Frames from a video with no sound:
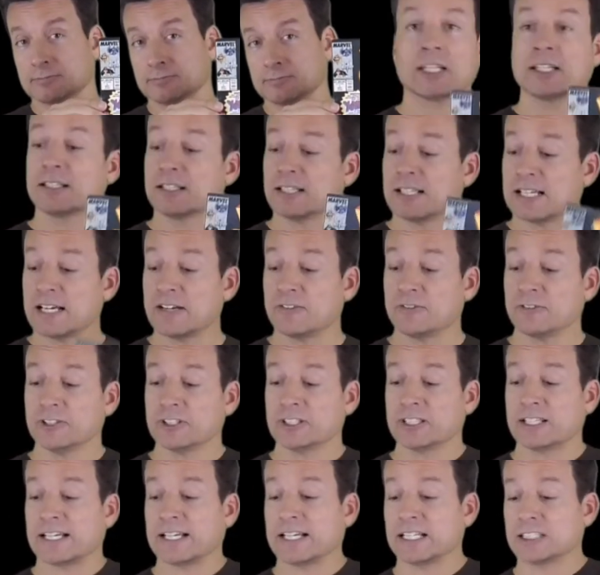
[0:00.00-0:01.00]
And
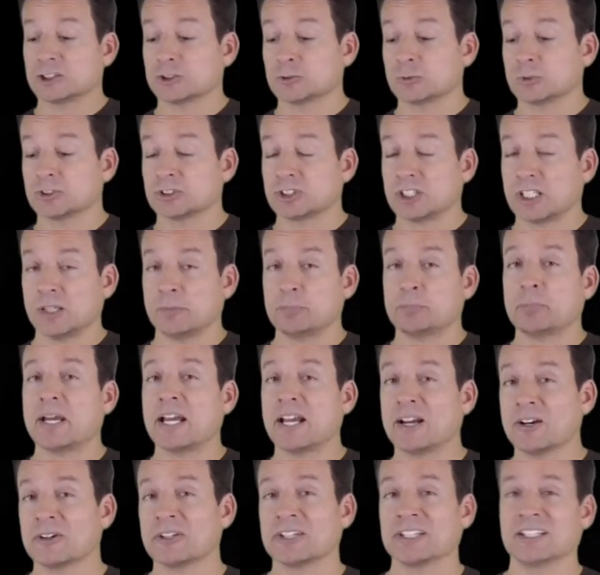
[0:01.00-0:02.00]
Laughing Gas was a
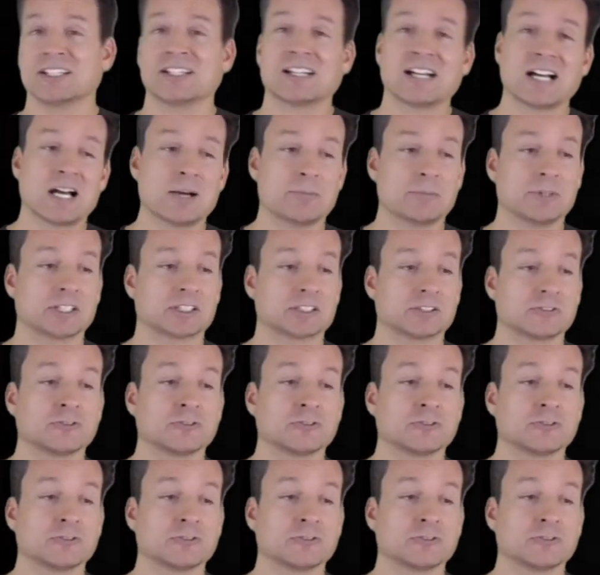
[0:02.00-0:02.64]
parody comic.